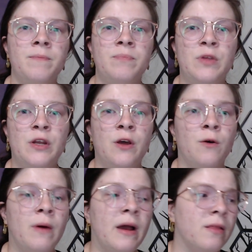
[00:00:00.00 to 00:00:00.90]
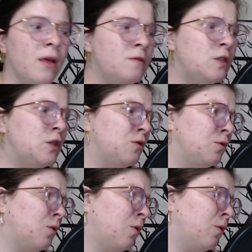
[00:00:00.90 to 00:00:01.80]
I loved
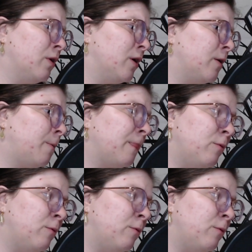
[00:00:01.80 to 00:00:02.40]
you, or